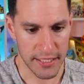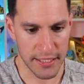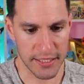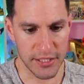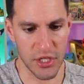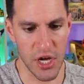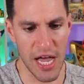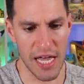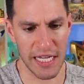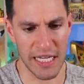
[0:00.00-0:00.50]

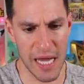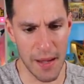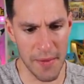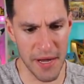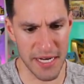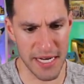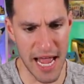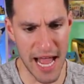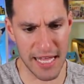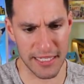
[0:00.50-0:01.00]
Give
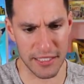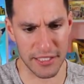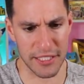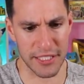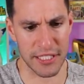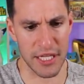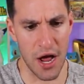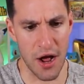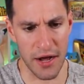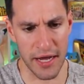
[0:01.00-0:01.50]
me that
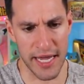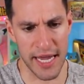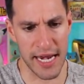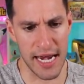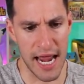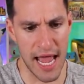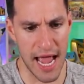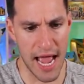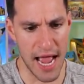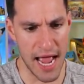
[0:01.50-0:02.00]

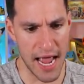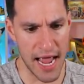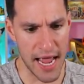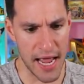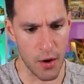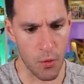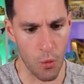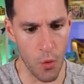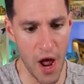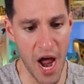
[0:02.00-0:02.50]
Stunky
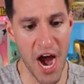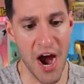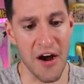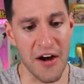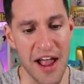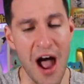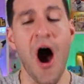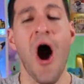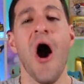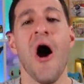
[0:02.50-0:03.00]
leg.
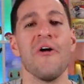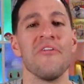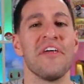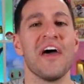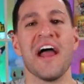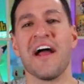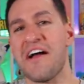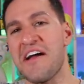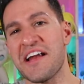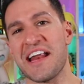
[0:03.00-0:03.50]
Where? Oh,
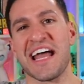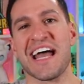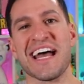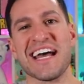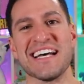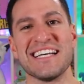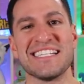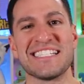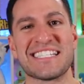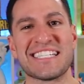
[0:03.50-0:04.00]
there it
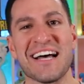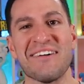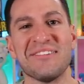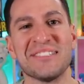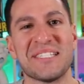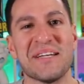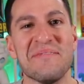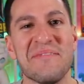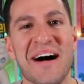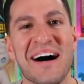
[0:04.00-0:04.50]
is. I
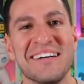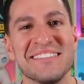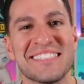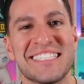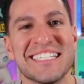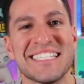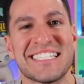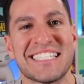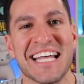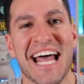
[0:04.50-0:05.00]
was about
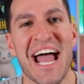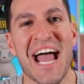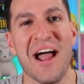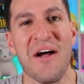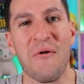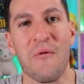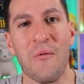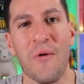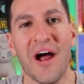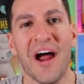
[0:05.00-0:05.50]
to
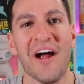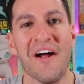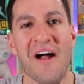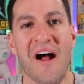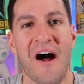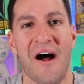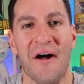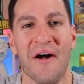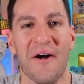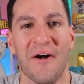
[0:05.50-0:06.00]
say, where
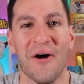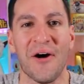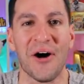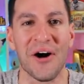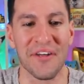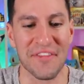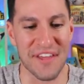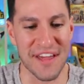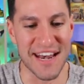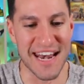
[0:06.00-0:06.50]
are
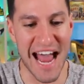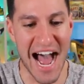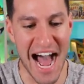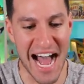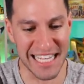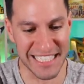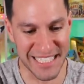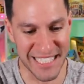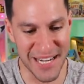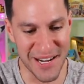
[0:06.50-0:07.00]
all the
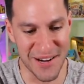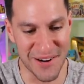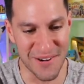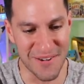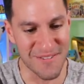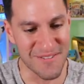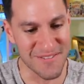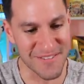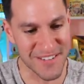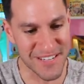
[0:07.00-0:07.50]

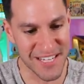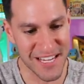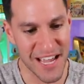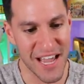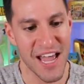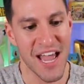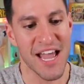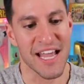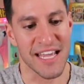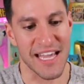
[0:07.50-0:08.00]
Natus?
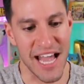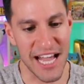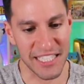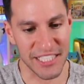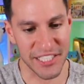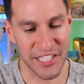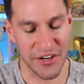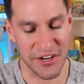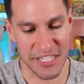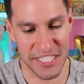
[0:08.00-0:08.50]

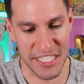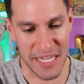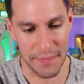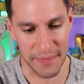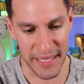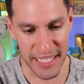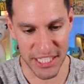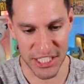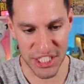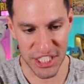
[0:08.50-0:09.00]
Yes, there is
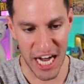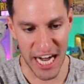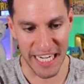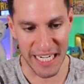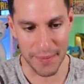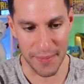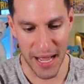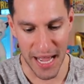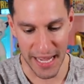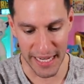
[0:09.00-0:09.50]
something
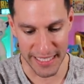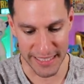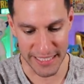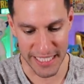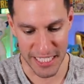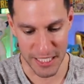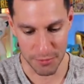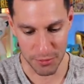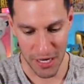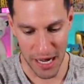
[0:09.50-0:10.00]
shiny behind
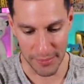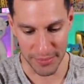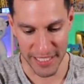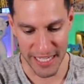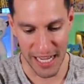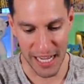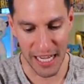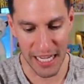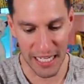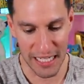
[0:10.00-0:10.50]
this,
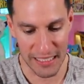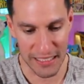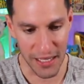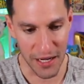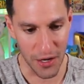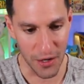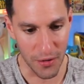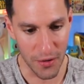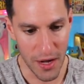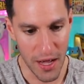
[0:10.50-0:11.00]
probably a
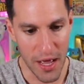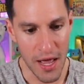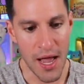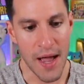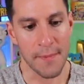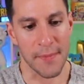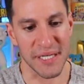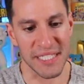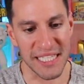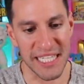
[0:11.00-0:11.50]
holo,
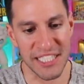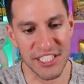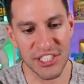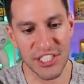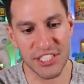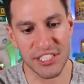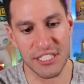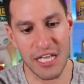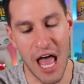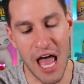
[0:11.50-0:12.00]
but let's
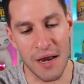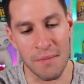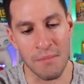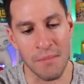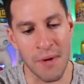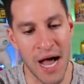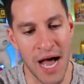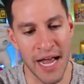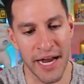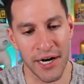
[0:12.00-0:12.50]
just
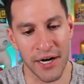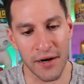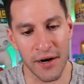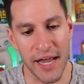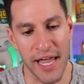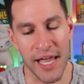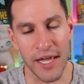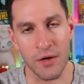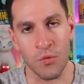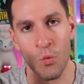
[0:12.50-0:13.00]

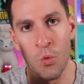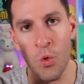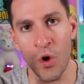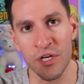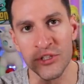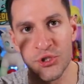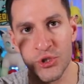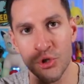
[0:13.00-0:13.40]
admire and 1,